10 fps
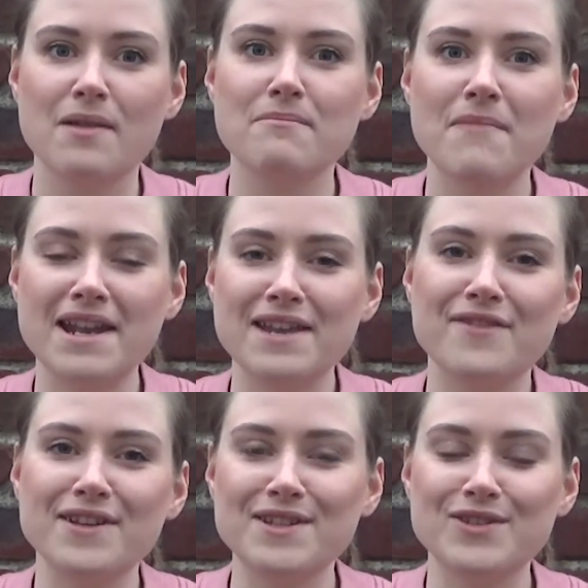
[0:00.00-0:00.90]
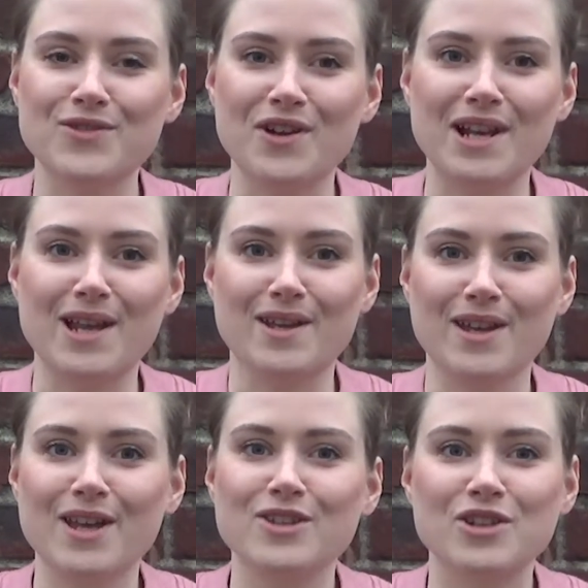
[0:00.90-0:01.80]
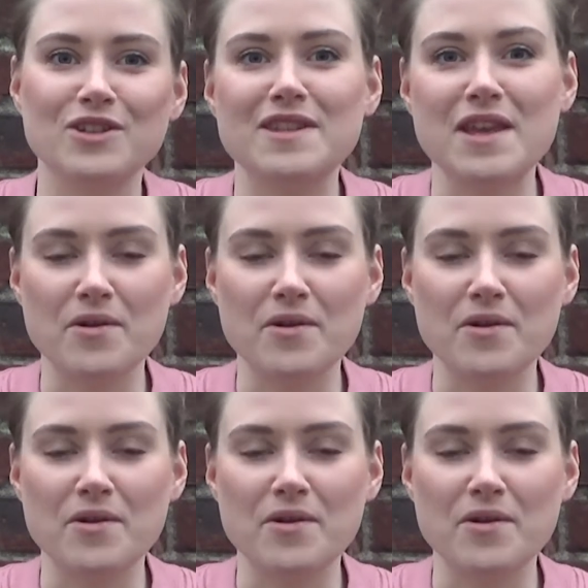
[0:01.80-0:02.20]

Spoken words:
Many of us are struggling due to the